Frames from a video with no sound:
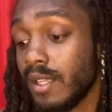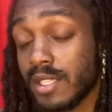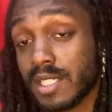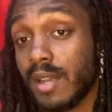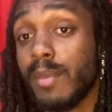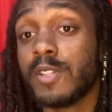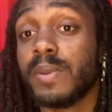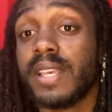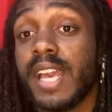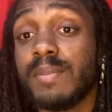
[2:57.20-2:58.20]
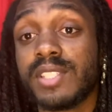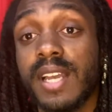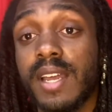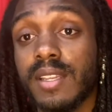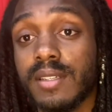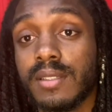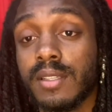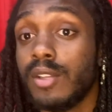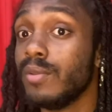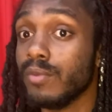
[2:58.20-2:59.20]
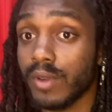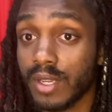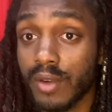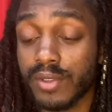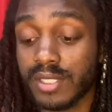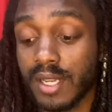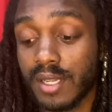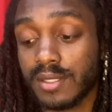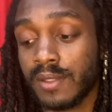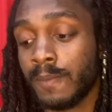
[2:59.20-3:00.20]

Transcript: some Must became shinier, recovery stocks.